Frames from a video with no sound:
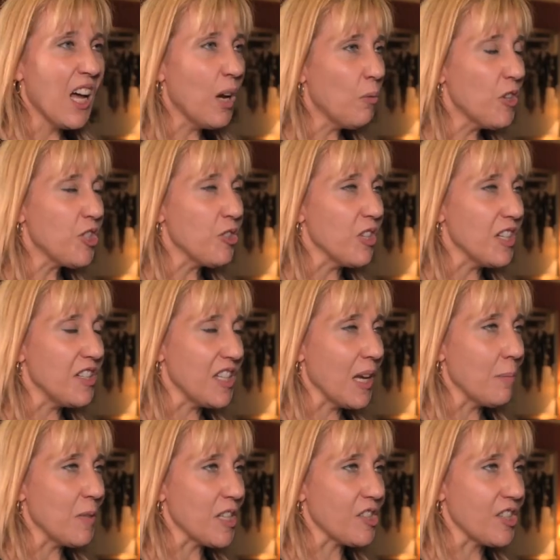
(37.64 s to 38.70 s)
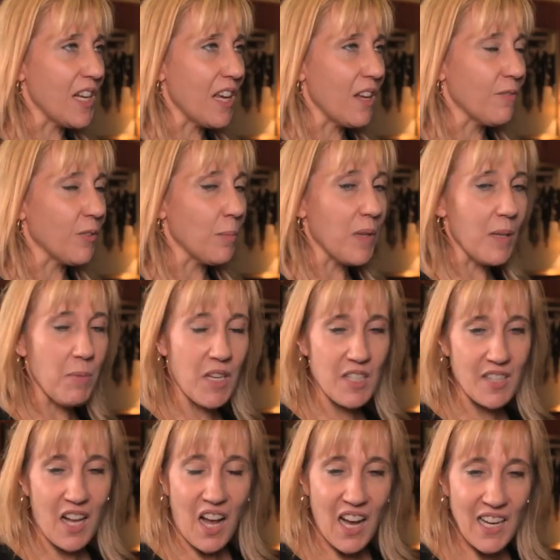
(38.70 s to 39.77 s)
I want you to dumb this down for me
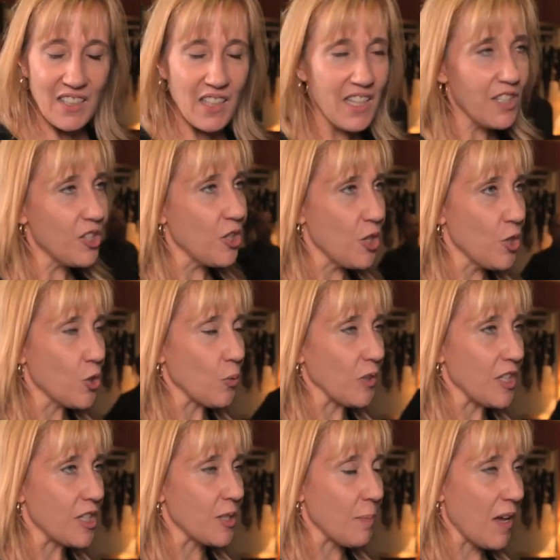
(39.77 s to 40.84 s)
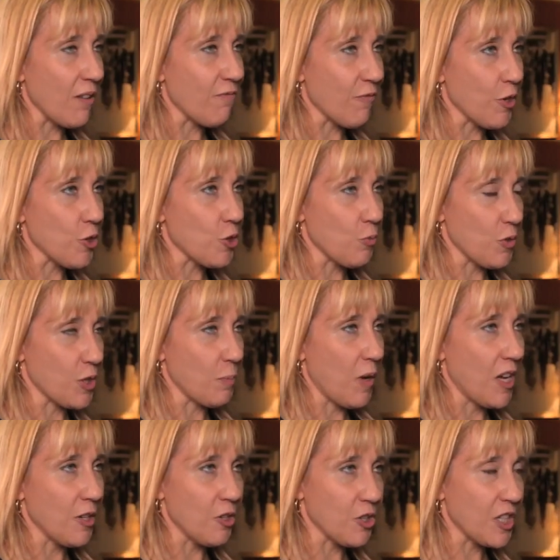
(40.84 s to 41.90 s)
because I like the news release about first
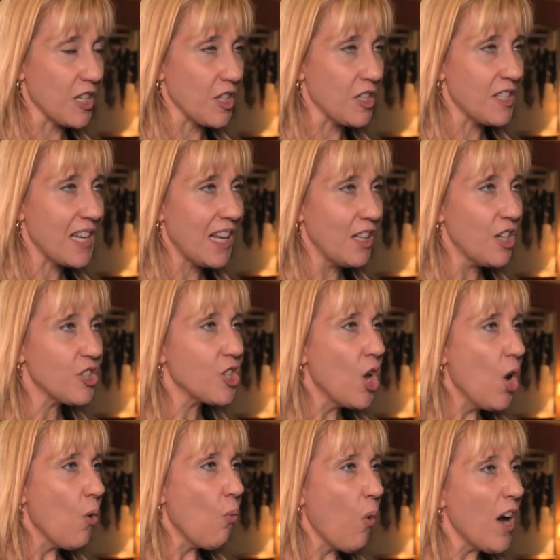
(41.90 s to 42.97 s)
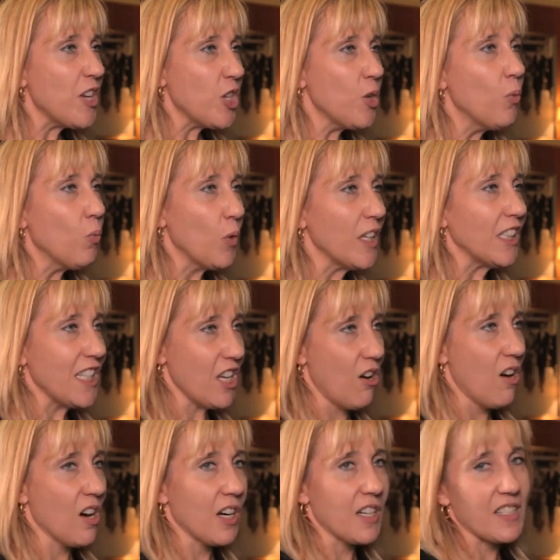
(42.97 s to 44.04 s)
responders. Can you tell us what you really
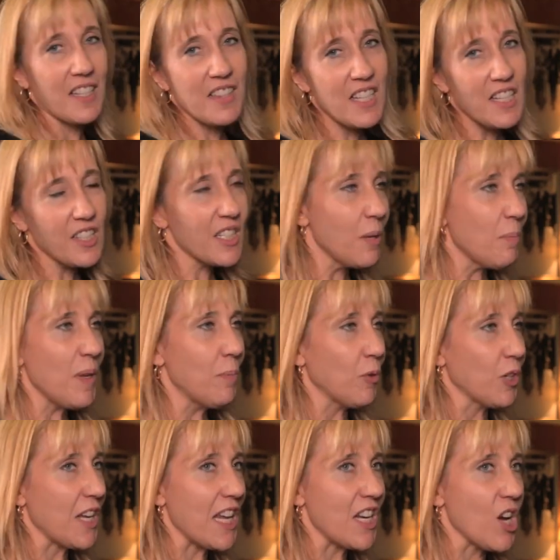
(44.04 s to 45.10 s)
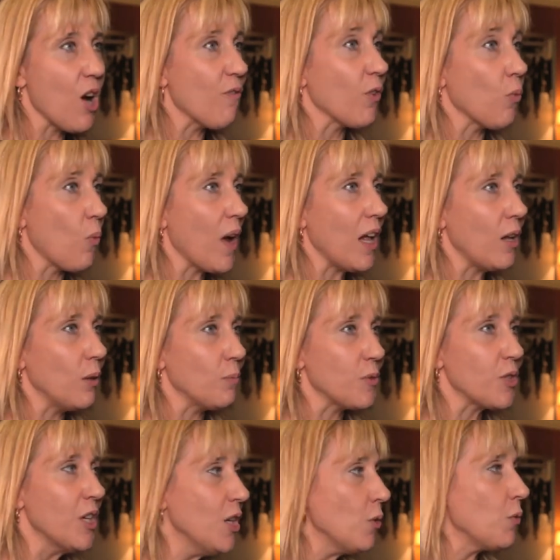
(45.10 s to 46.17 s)
are? Because I think some people are getting
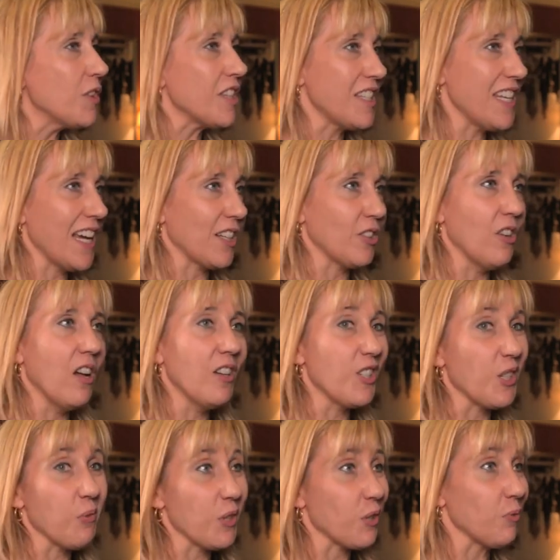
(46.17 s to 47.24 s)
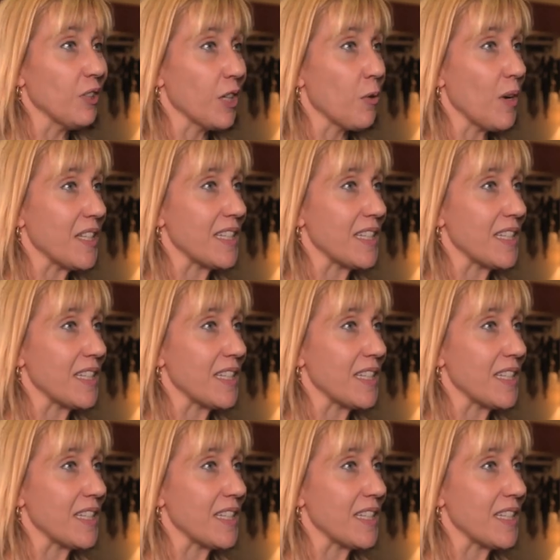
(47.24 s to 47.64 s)
overwhelmed with the technology, but it's really quite